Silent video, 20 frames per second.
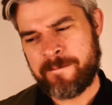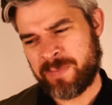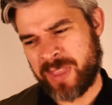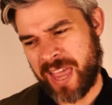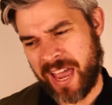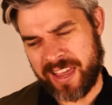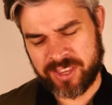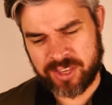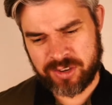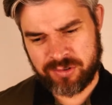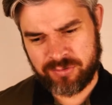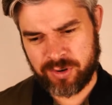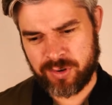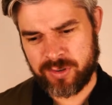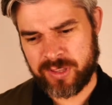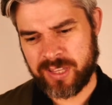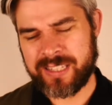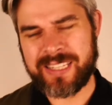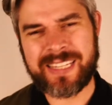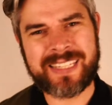that through
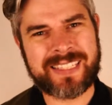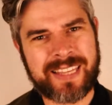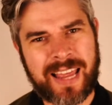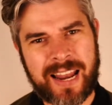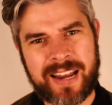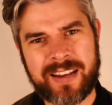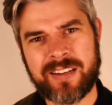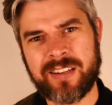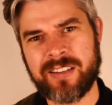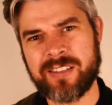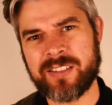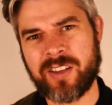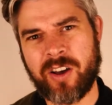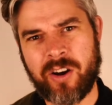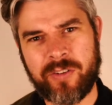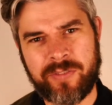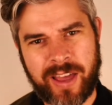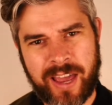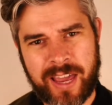the descendants of